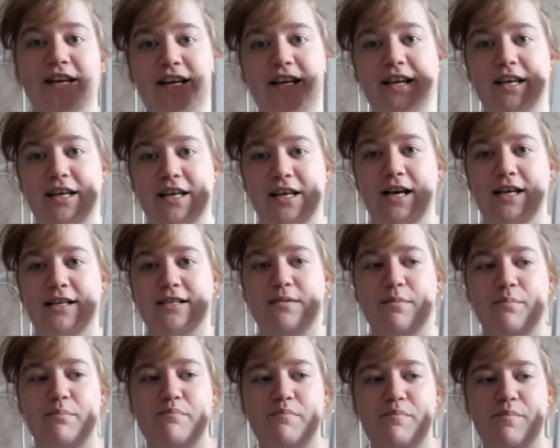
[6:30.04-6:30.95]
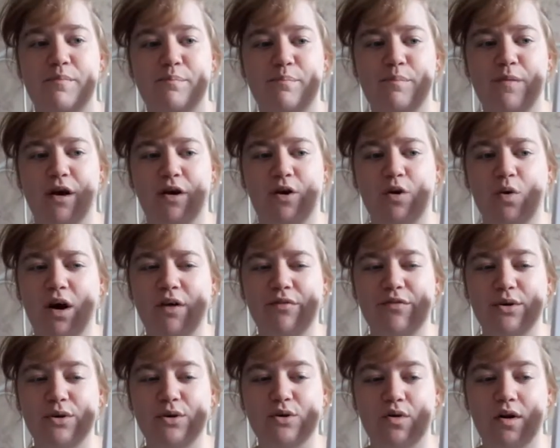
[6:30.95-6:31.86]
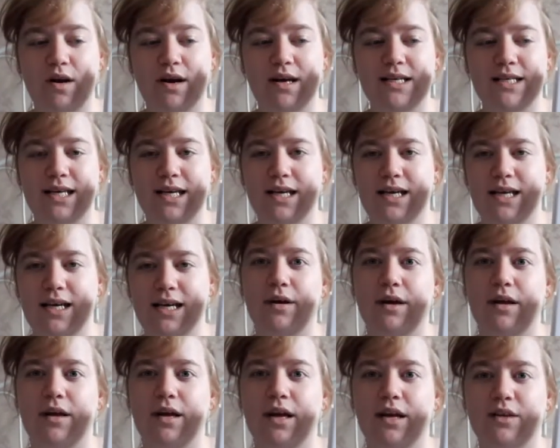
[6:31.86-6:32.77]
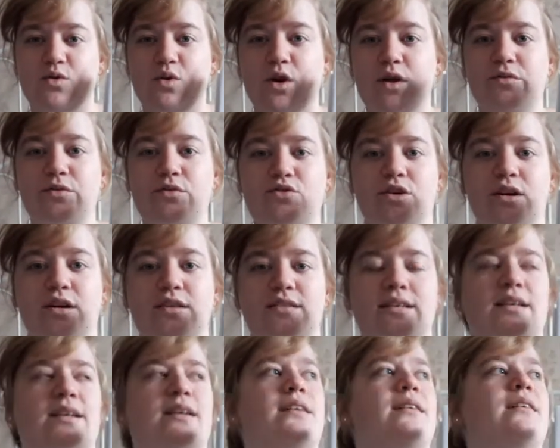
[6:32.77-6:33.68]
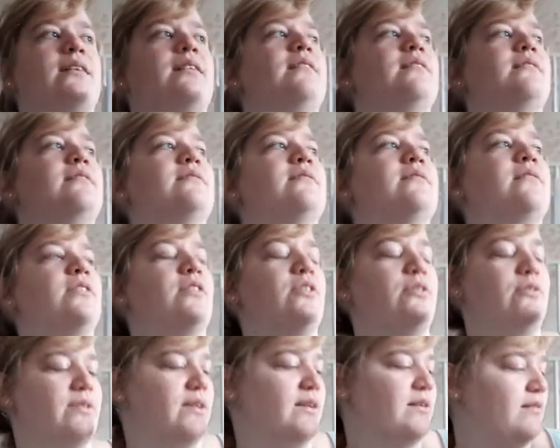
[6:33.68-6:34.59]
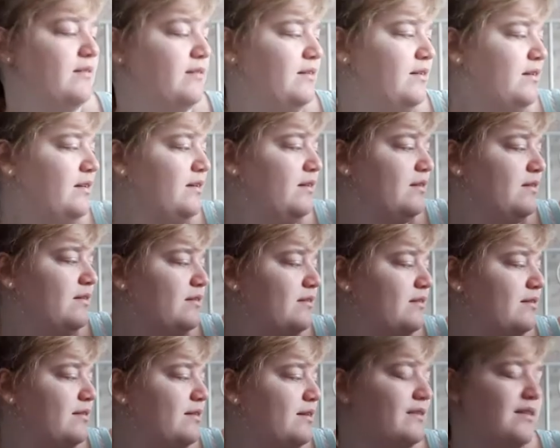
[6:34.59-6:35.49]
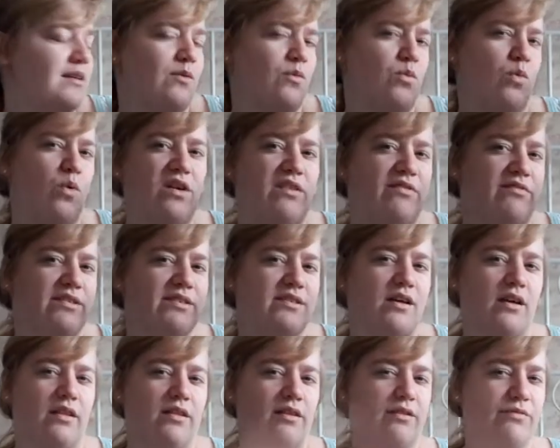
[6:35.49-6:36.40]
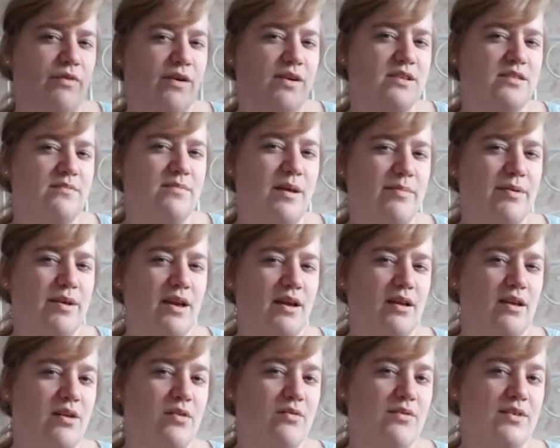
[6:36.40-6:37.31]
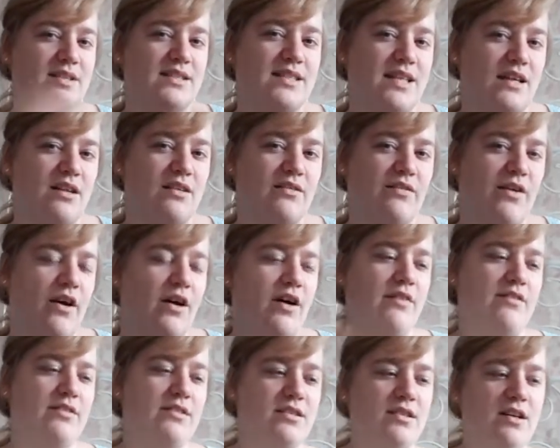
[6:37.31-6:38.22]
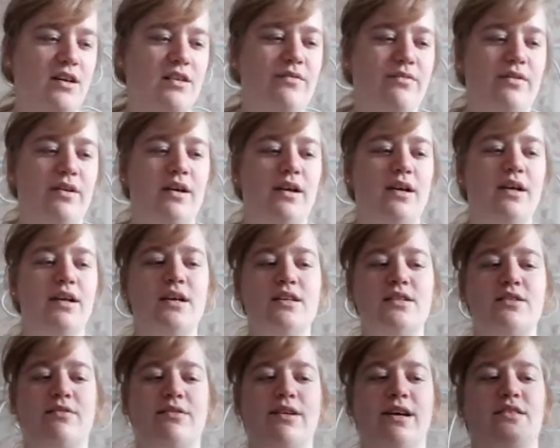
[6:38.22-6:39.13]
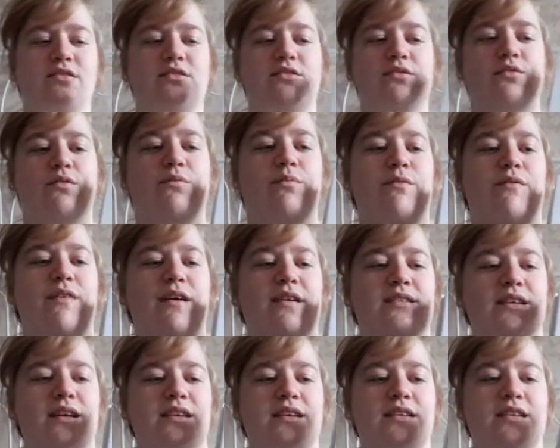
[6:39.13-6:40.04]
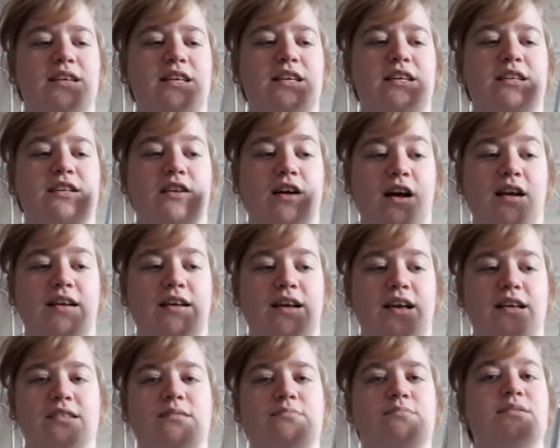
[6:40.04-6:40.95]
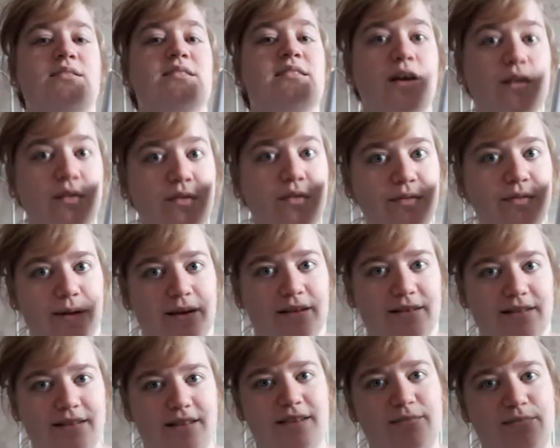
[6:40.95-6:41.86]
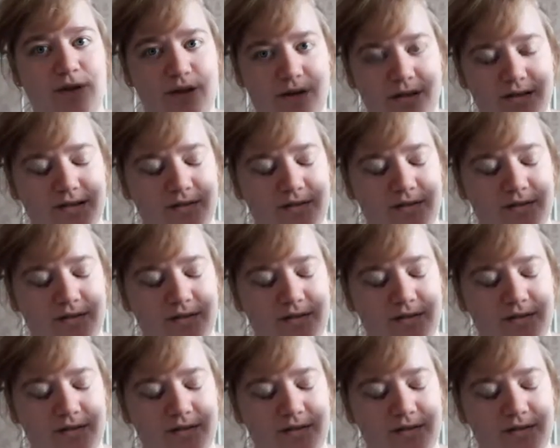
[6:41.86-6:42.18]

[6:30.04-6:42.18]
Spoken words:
He has quite a few tries at it. Including, I think, one of his other friends maybe getting killed instead of her and stuff. So he has to sort of prevent it, and I think he nearly gets himself murdered because